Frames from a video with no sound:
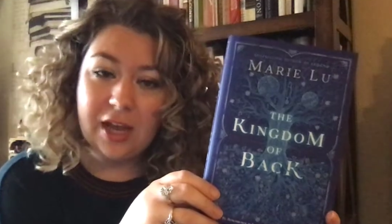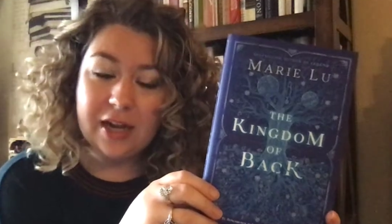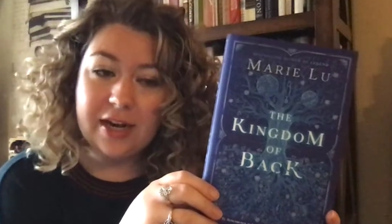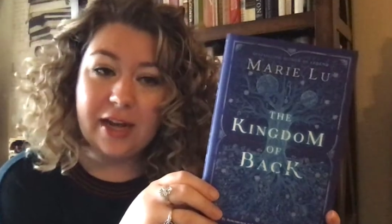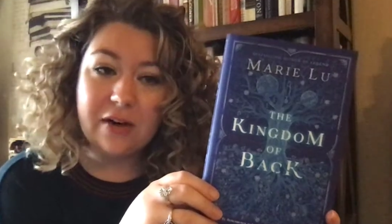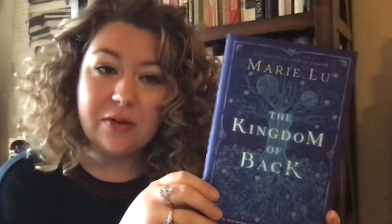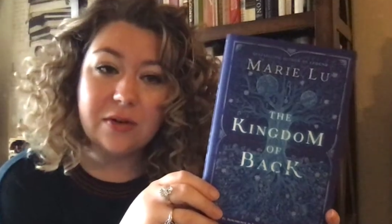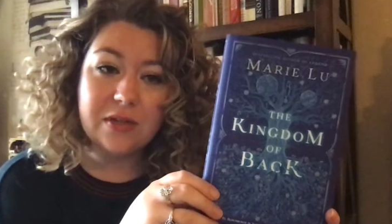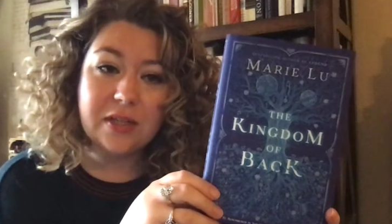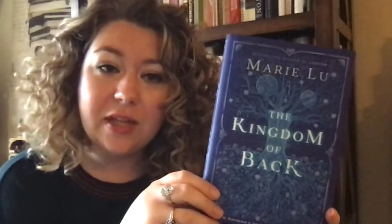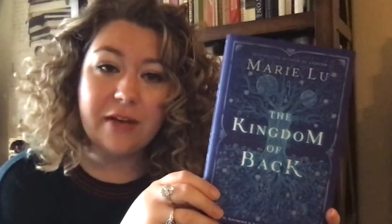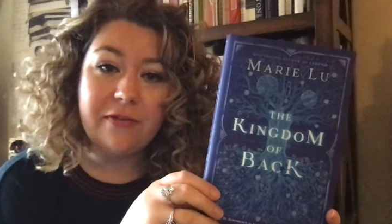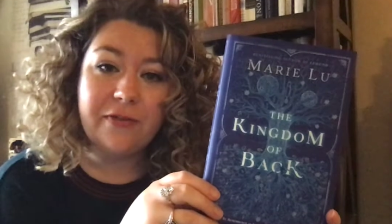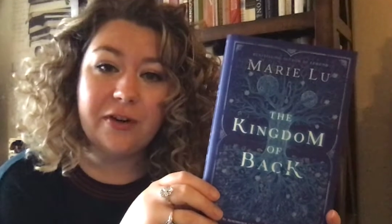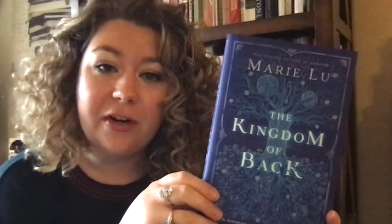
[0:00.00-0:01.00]
Nannerl's
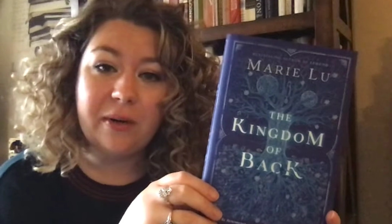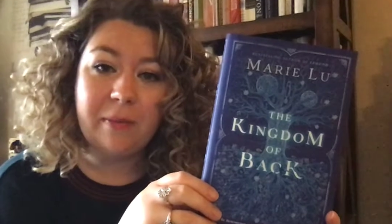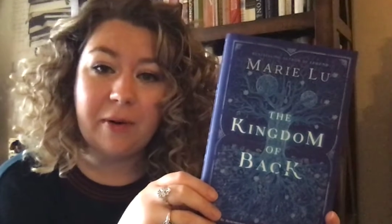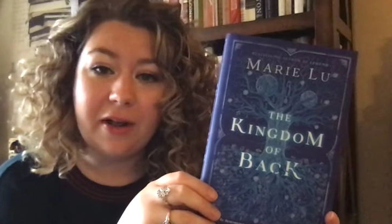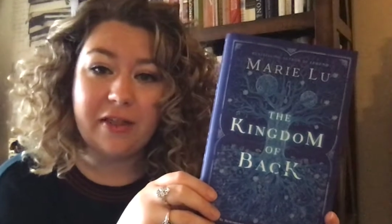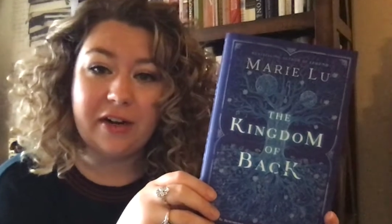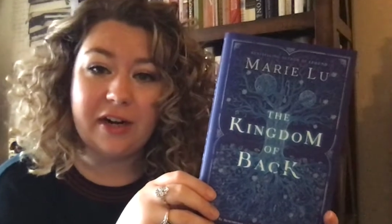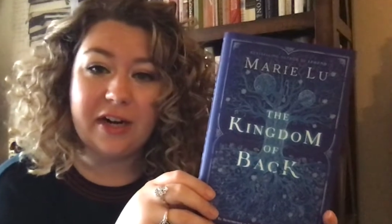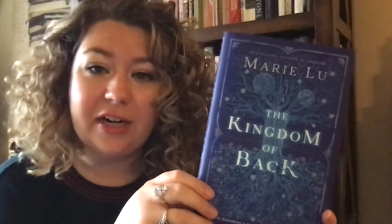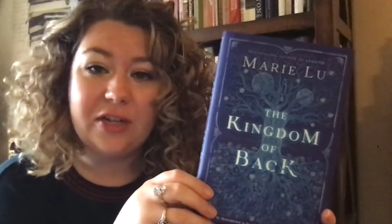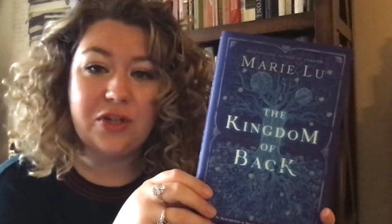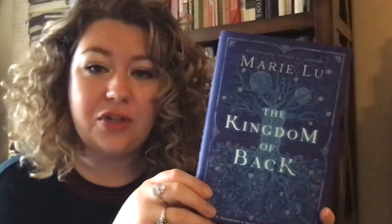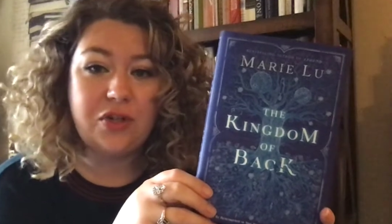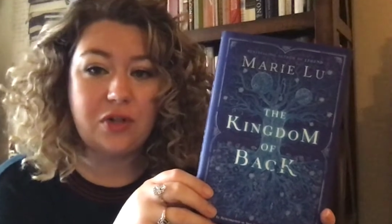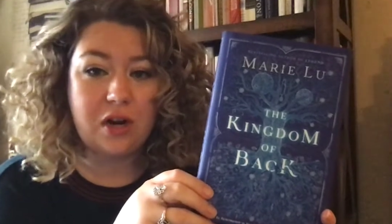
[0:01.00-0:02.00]
love for her brother
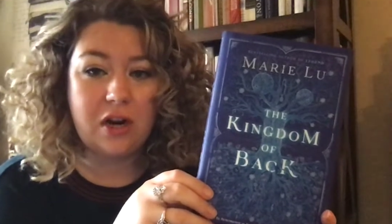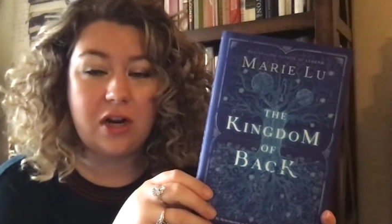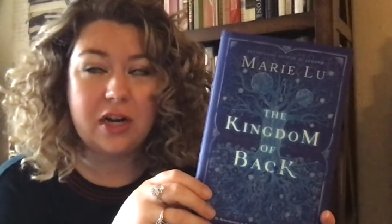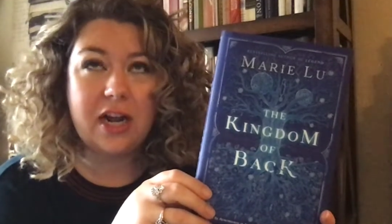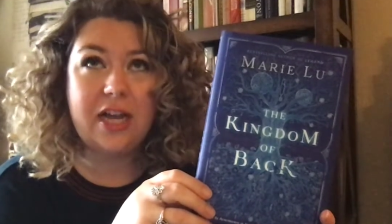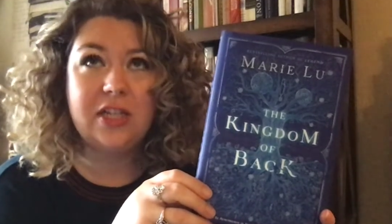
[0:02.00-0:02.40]
is strong